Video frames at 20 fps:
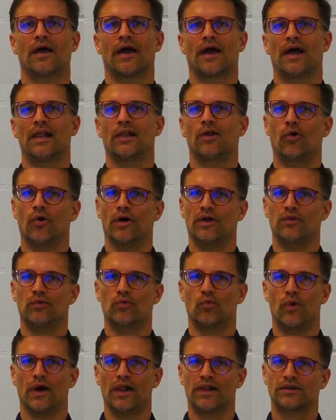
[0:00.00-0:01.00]
Hello
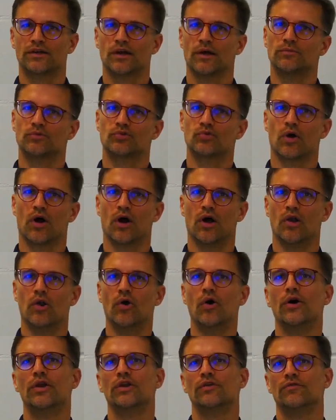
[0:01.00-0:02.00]
and welcome to our
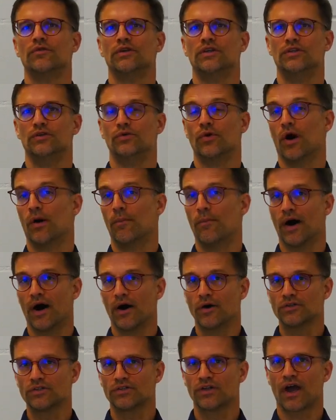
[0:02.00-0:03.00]
learning video
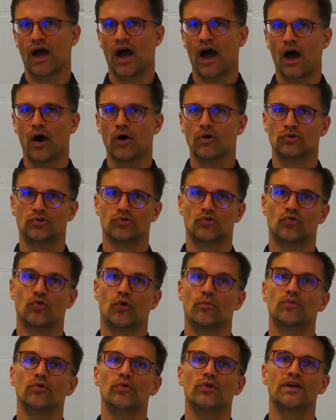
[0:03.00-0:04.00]
about how to
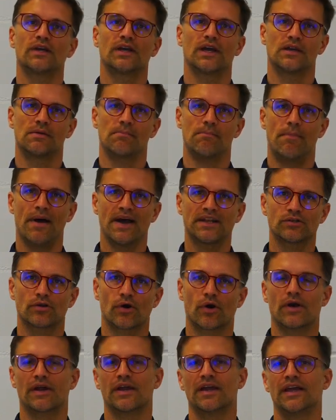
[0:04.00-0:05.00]
communicate
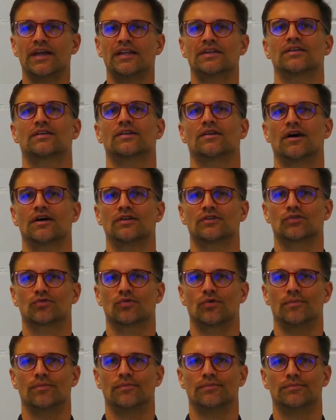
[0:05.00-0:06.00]
better in the
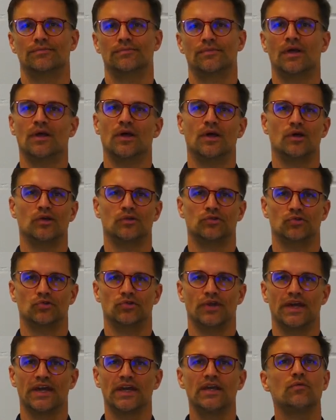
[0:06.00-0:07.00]
classroom.
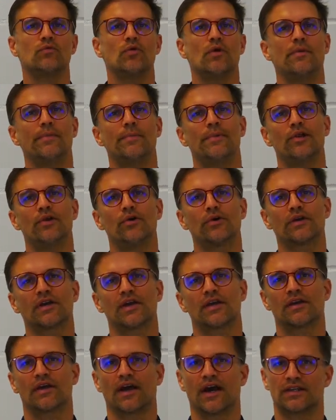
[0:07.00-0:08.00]
Today we will be
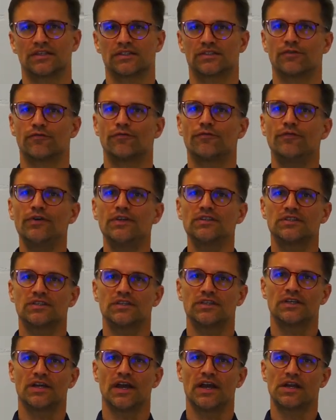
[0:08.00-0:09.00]
looking at a
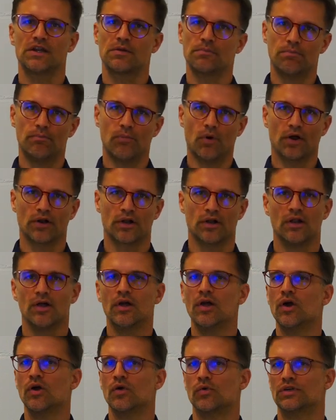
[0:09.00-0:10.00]
sophisticated model
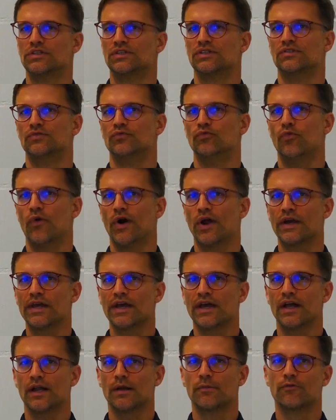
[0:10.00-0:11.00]
which is
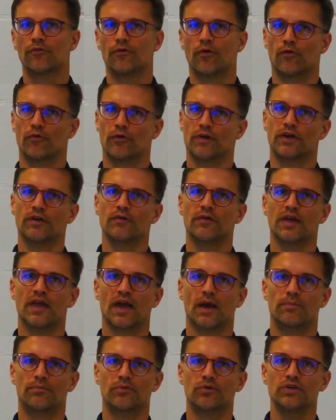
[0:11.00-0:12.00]
very helpful for
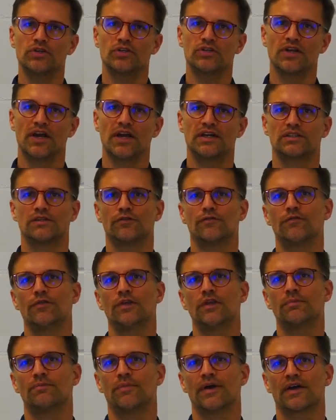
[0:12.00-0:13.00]
giving appreciative
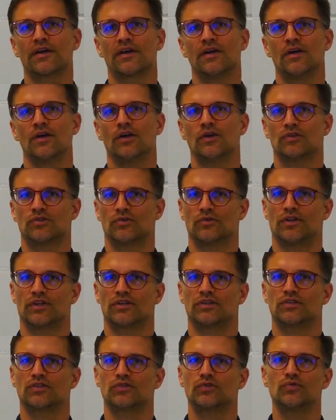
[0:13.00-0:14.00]
feedback so
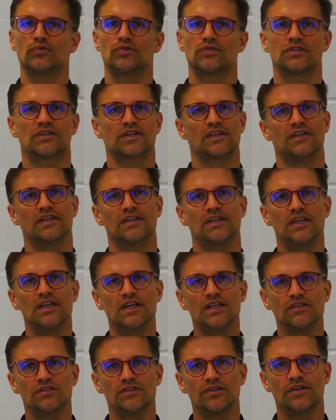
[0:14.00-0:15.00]
that the students can
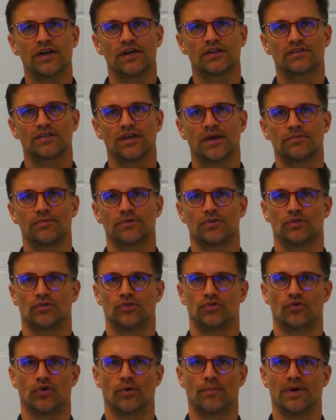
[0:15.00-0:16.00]
easily accept
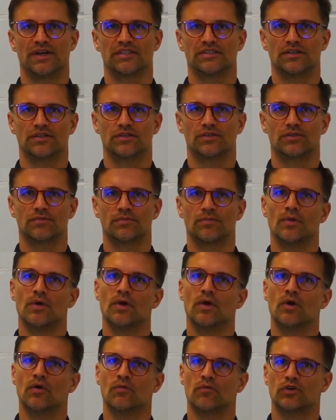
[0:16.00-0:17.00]
your message,
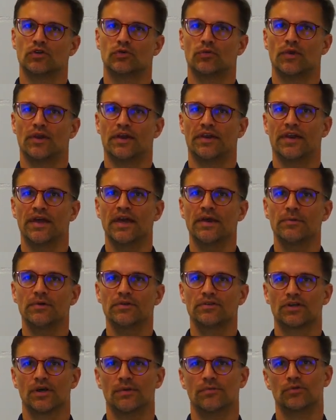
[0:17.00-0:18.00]
which will
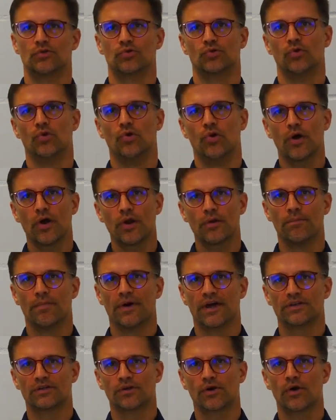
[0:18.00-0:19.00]
enable them to learn
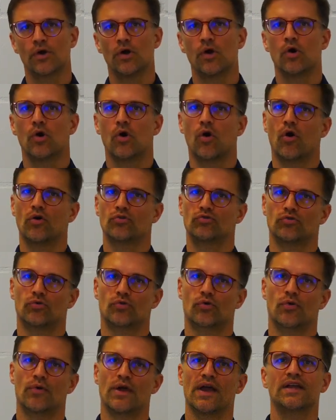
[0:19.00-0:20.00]
better or to
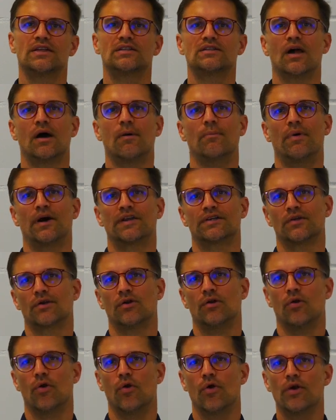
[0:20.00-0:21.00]
create a
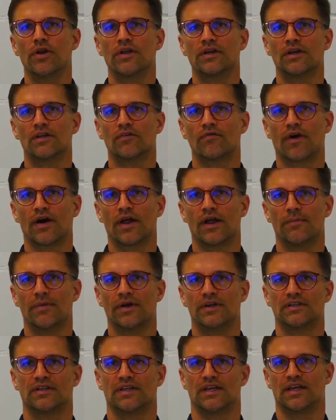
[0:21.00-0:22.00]
better learning
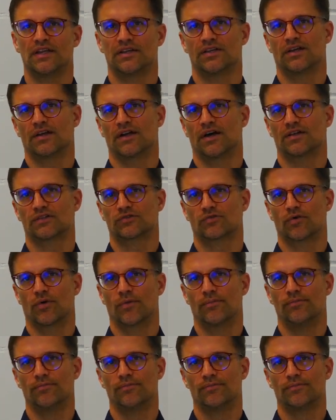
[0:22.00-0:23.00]
environment in the
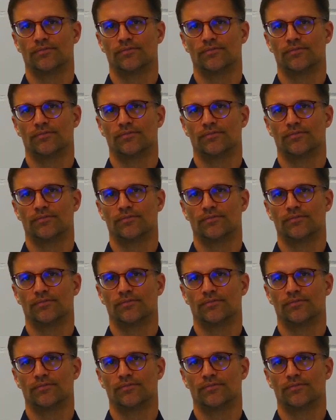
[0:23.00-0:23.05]
classroom.